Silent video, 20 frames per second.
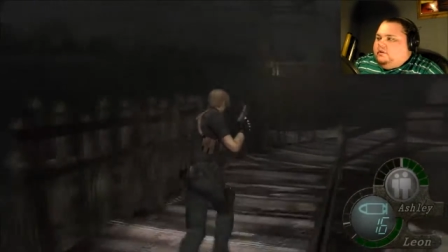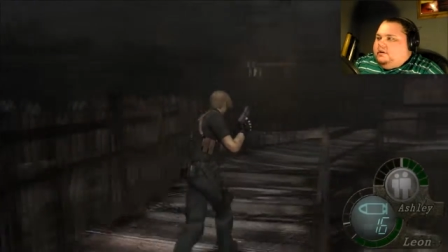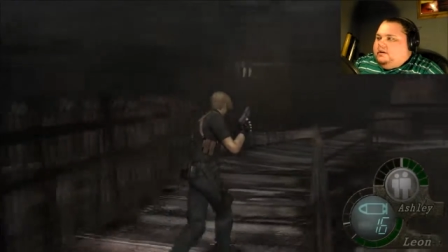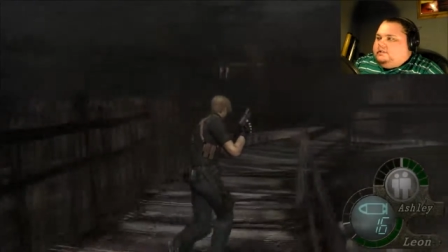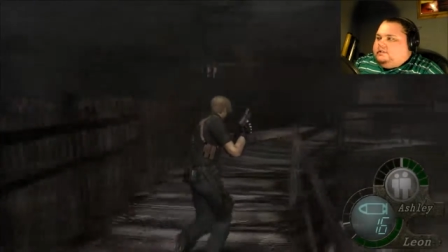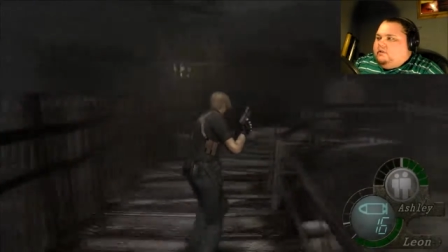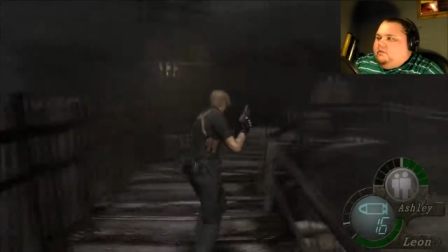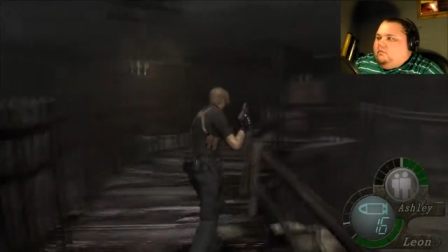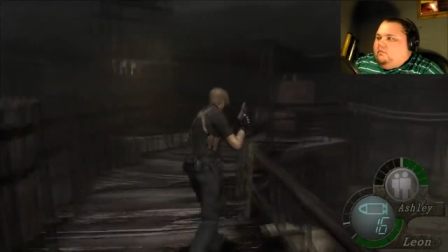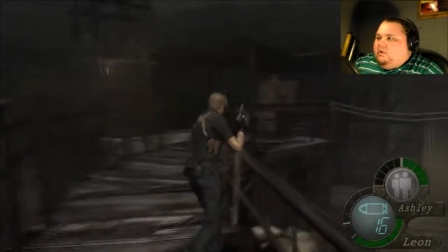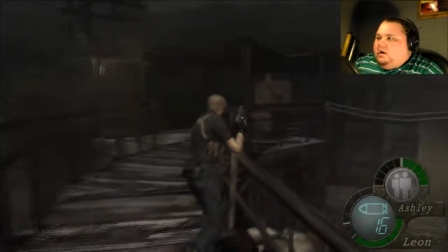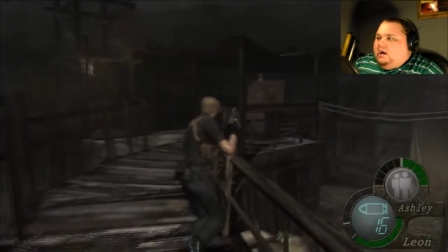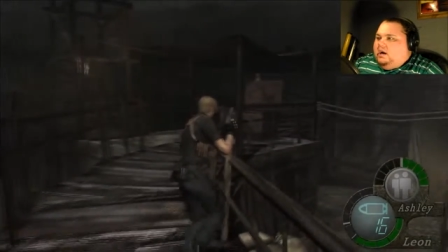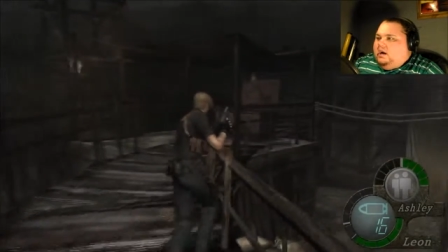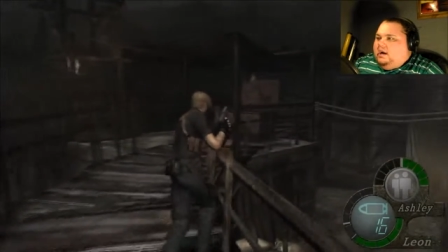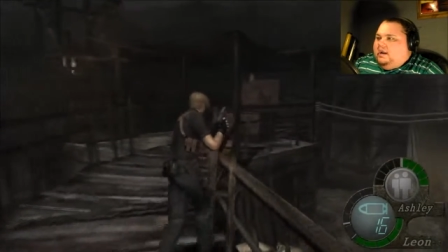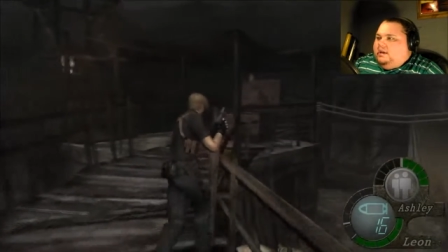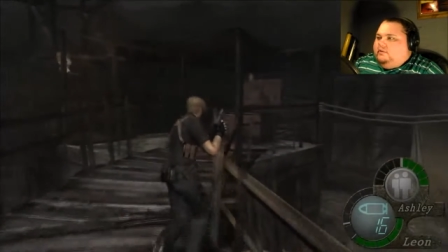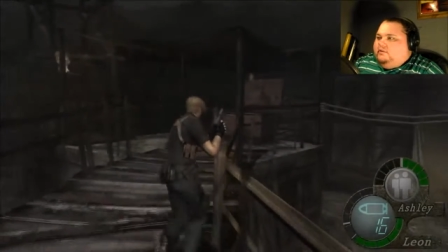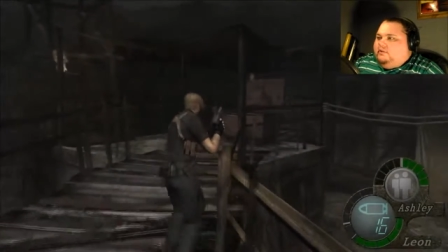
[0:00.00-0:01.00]
And I was like,
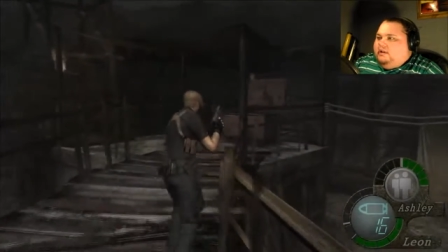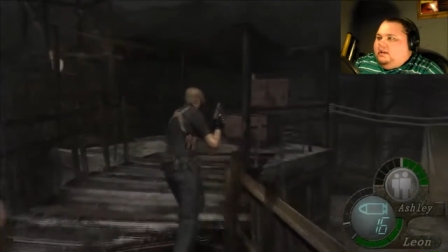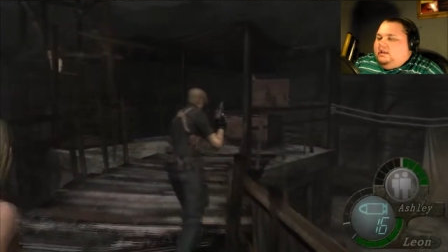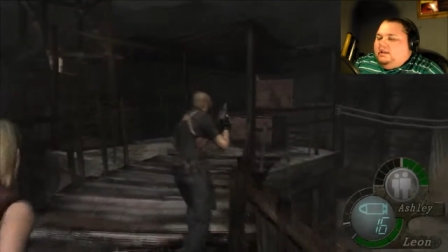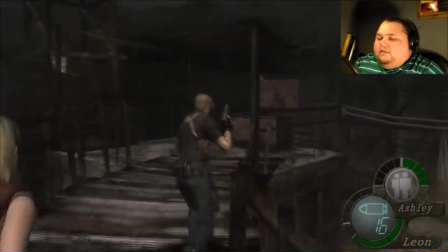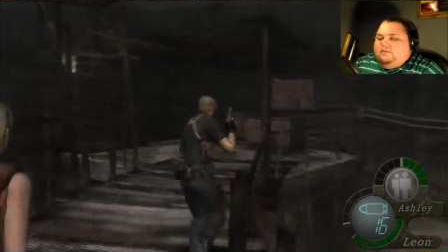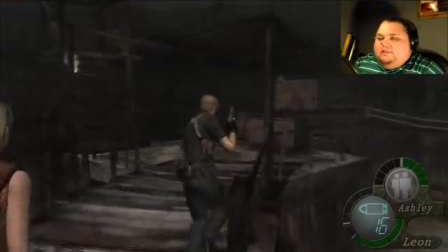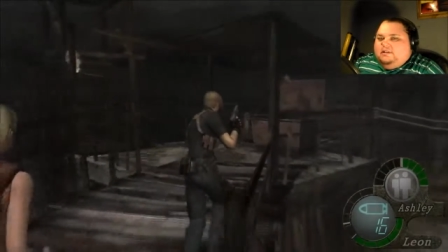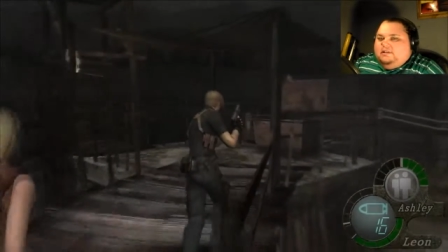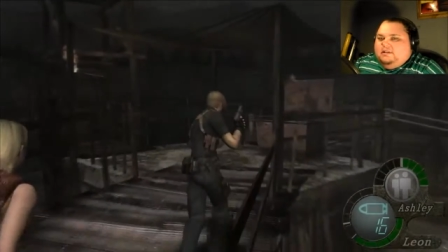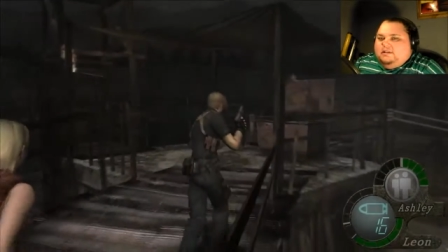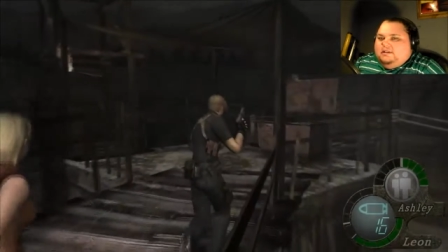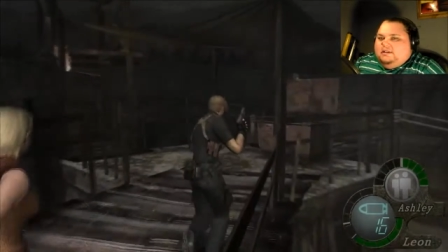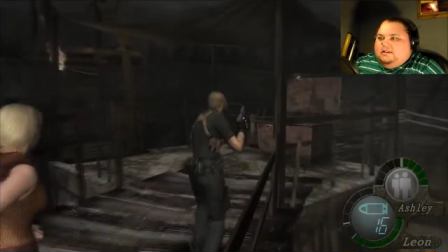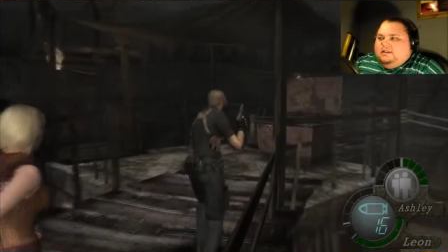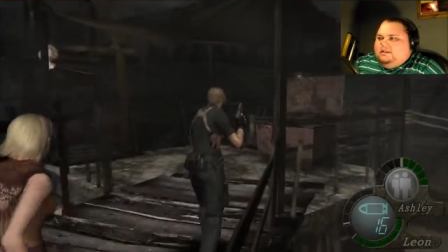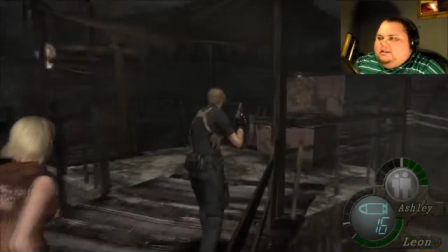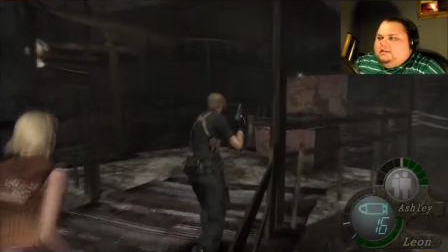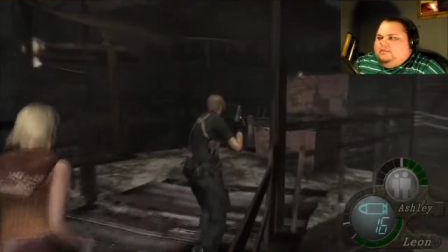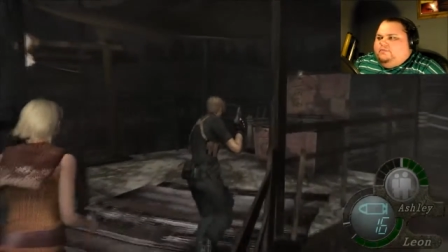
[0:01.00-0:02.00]
why? You can't even
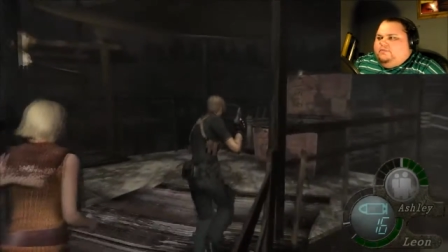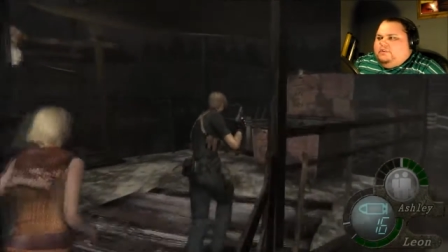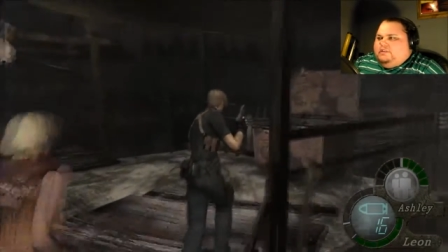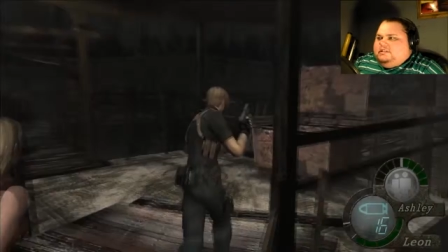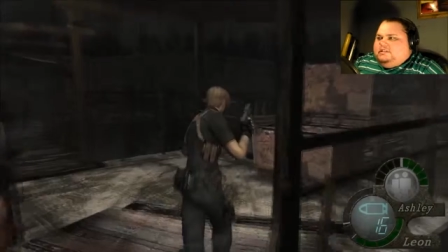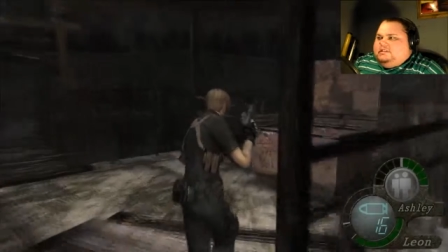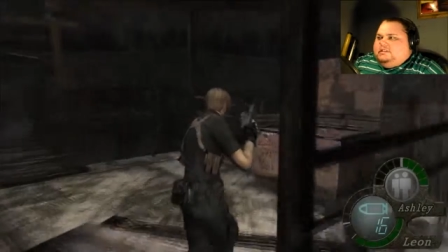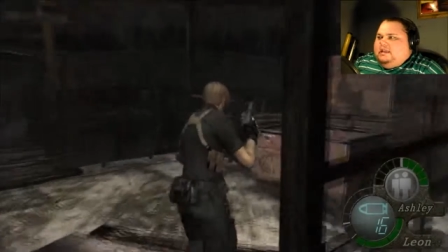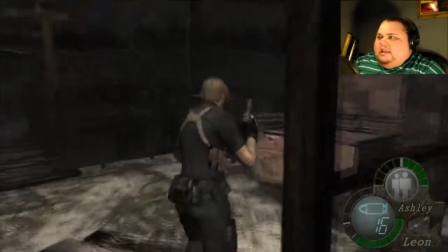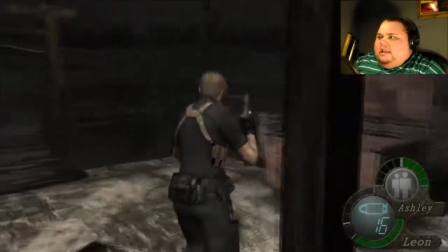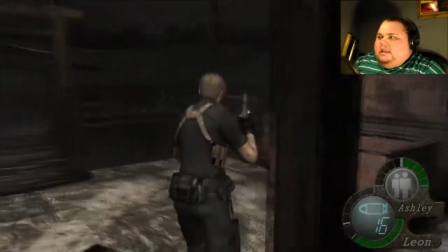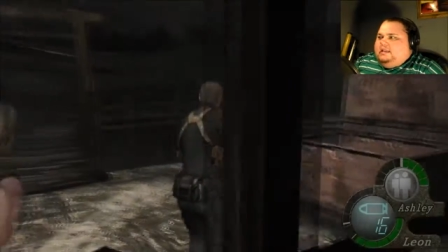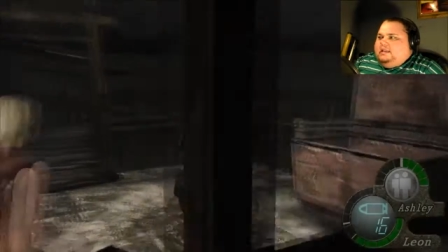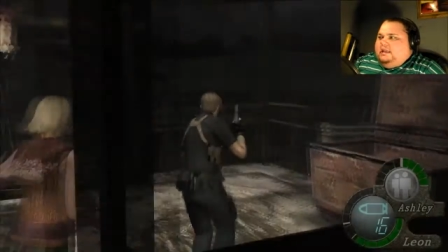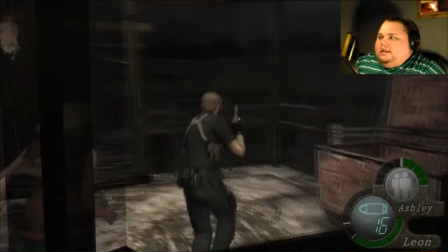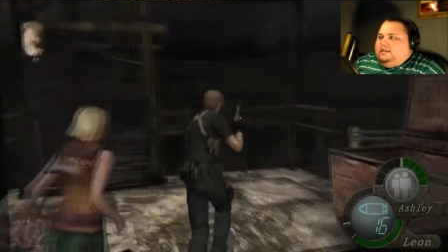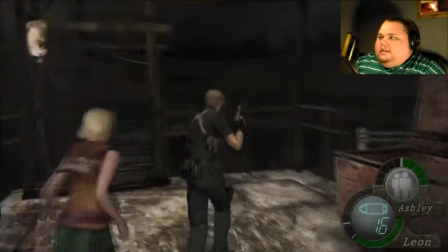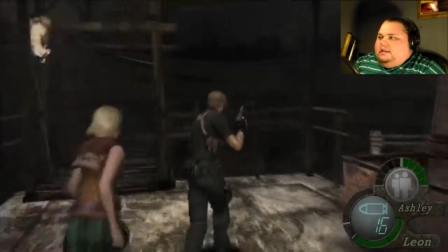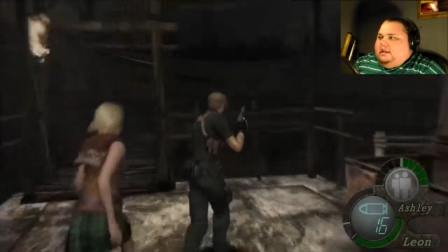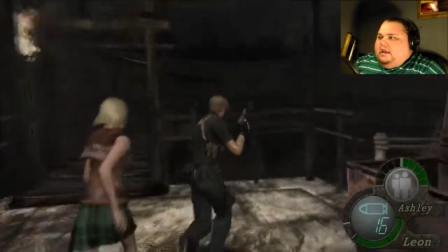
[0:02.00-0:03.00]
see it
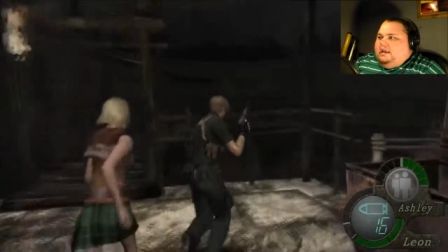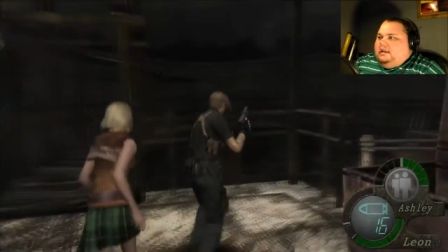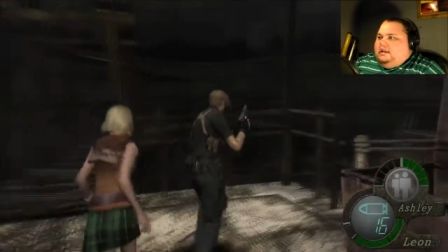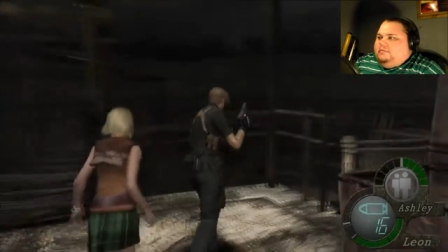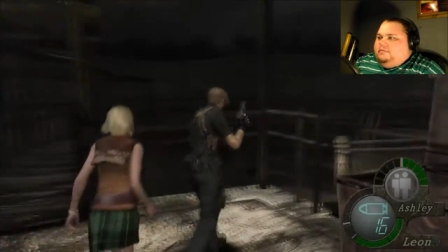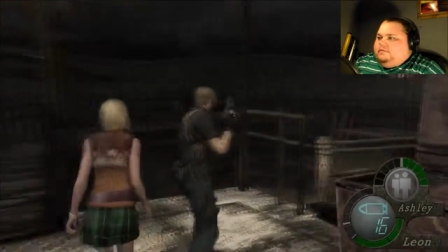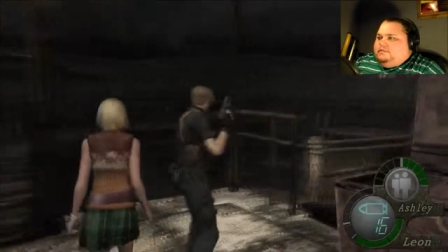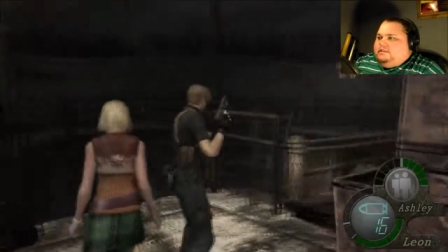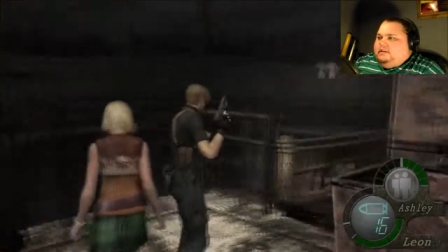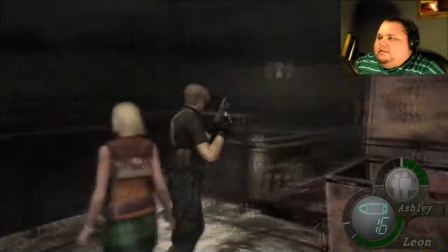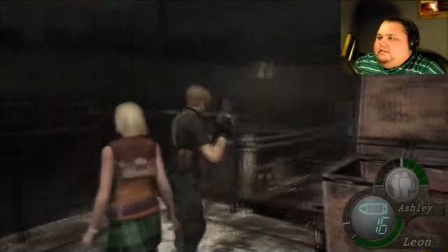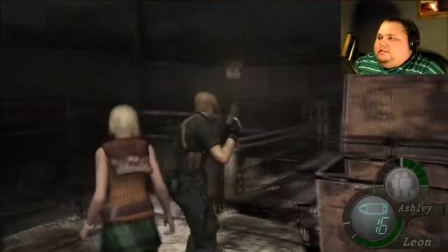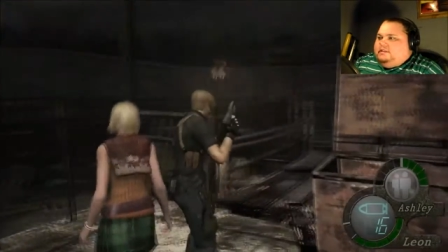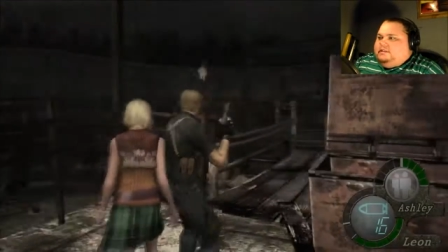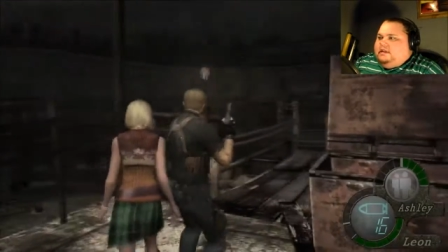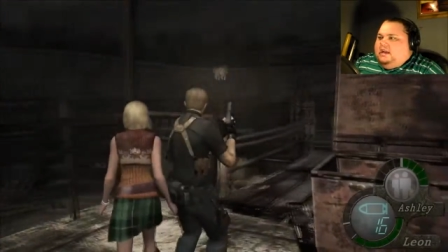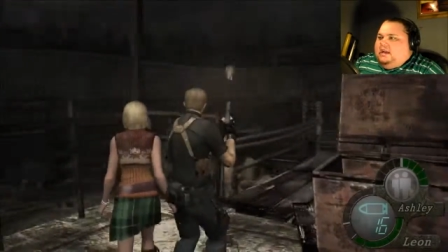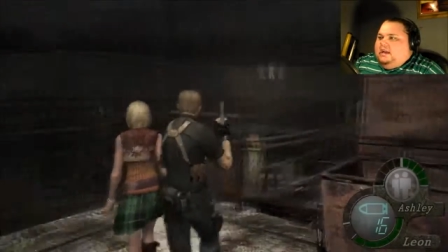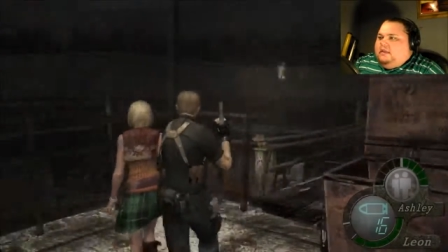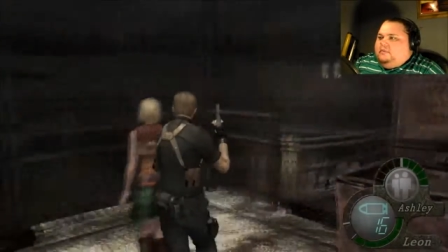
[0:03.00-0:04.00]
like 90% of the
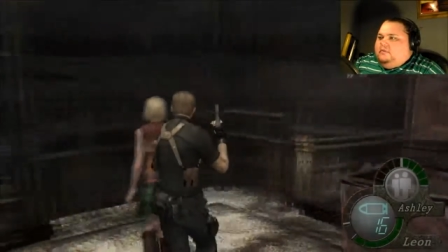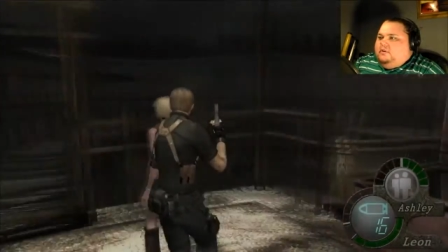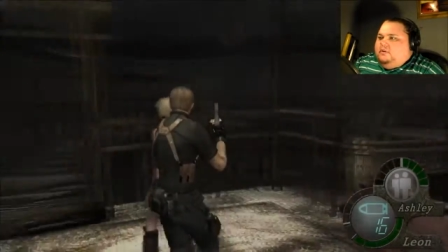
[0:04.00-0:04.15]
time.